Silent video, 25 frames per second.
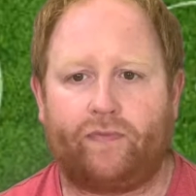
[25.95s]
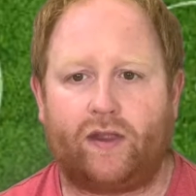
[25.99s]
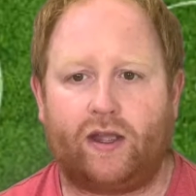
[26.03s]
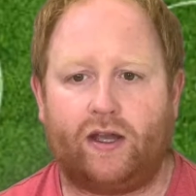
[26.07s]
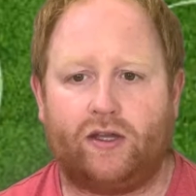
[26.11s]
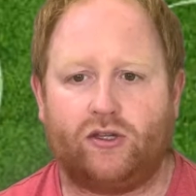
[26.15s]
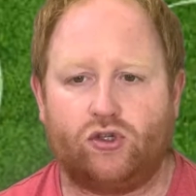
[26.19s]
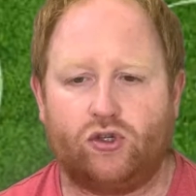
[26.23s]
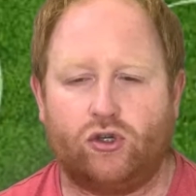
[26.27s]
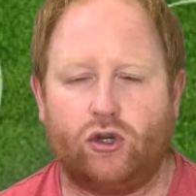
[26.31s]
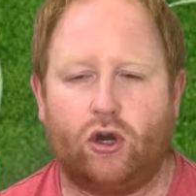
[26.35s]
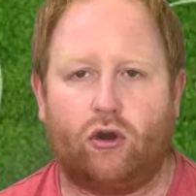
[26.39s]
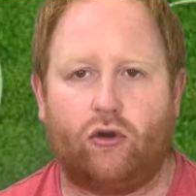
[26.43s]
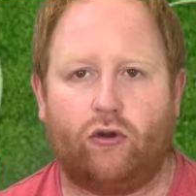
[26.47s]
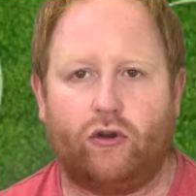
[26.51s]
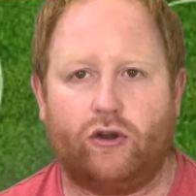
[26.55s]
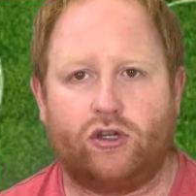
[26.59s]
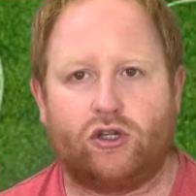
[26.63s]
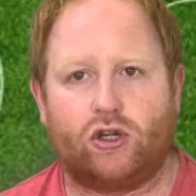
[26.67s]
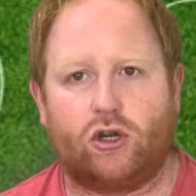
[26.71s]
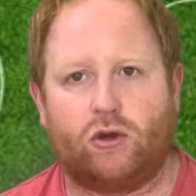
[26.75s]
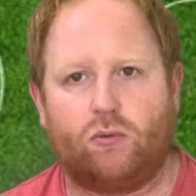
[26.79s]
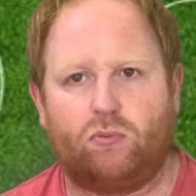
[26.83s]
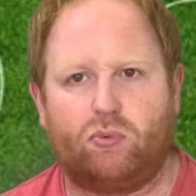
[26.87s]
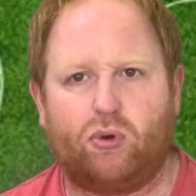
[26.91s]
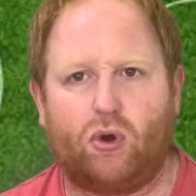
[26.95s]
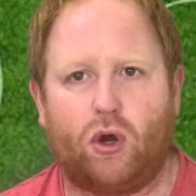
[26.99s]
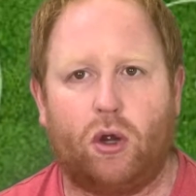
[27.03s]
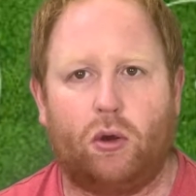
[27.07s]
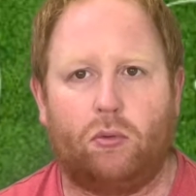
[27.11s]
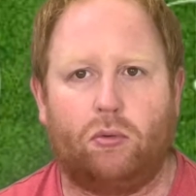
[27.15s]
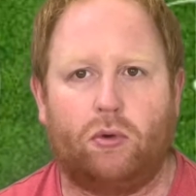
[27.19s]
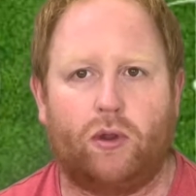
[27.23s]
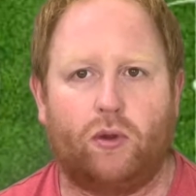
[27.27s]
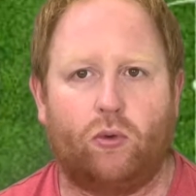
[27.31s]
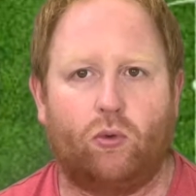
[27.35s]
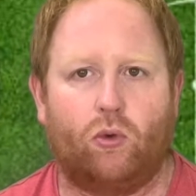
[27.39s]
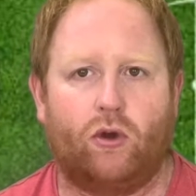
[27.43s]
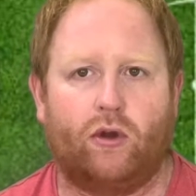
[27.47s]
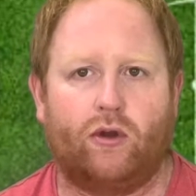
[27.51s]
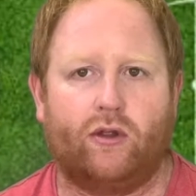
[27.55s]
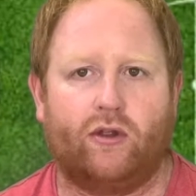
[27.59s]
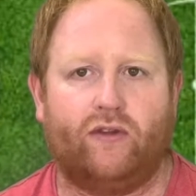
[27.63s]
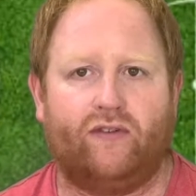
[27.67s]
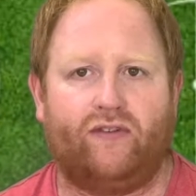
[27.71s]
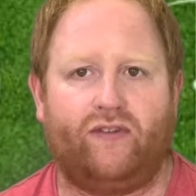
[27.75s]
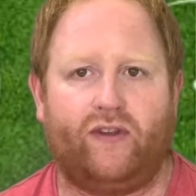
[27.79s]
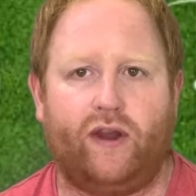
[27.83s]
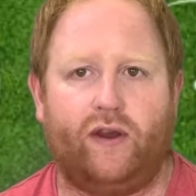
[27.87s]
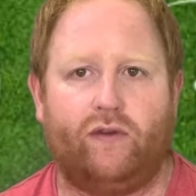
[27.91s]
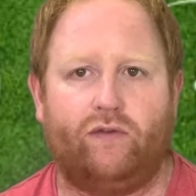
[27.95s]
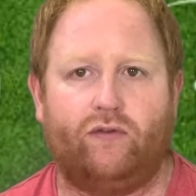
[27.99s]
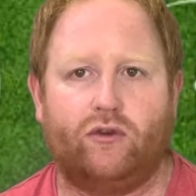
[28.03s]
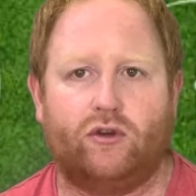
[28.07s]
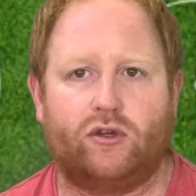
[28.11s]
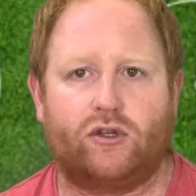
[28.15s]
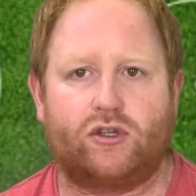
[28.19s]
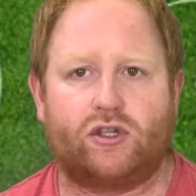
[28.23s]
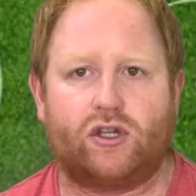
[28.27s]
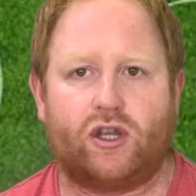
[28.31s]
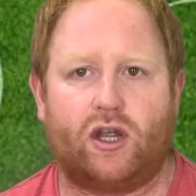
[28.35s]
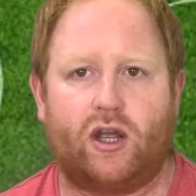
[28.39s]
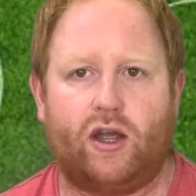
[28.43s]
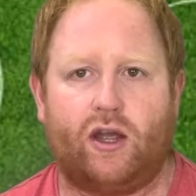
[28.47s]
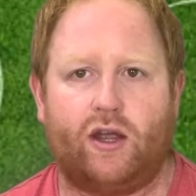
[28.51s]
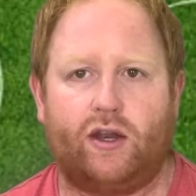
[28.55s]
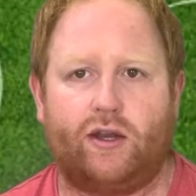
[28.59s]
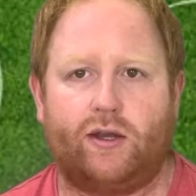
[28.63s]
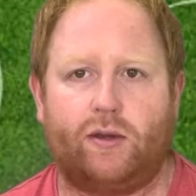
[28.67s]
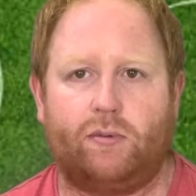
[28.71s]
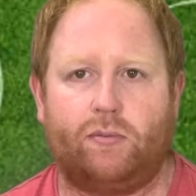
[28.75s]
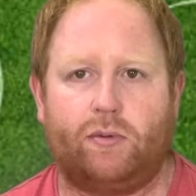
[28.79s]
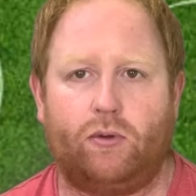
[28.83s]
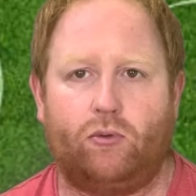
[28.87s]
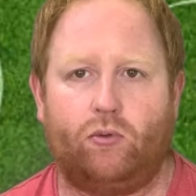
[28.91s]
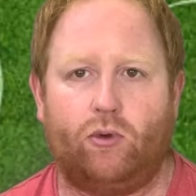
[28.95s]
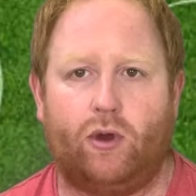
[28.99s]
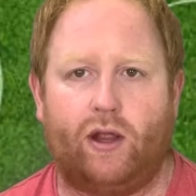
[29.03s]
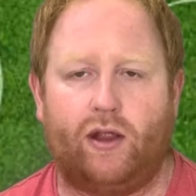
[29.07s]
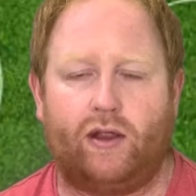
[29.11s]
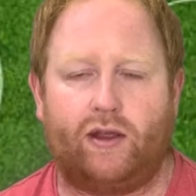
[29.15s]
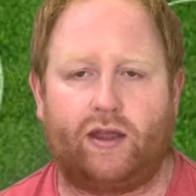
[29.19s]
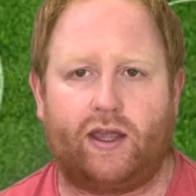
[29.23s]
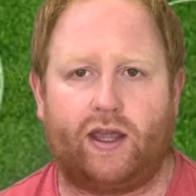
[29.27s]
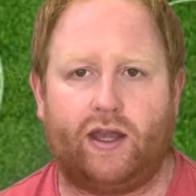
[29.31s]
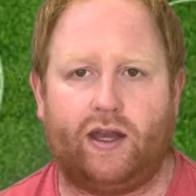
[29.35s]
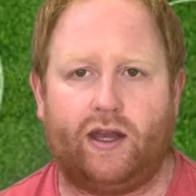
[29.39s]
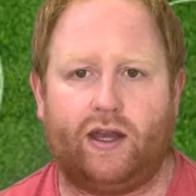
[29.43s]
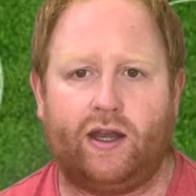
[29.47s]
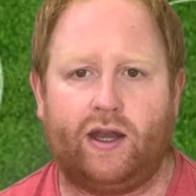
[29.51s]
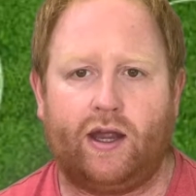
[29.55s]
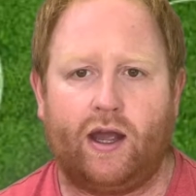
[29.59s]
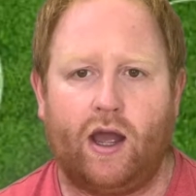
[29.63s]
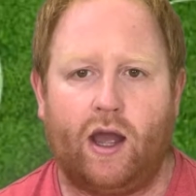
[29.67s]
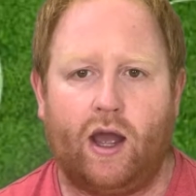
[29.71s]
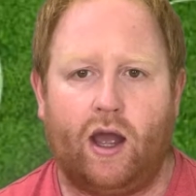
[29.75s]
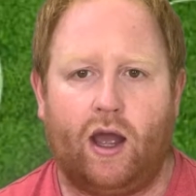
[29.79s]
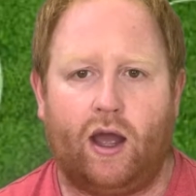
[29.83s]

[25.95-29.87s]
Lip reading: as Norwich are probably one of the favourites to be relegated.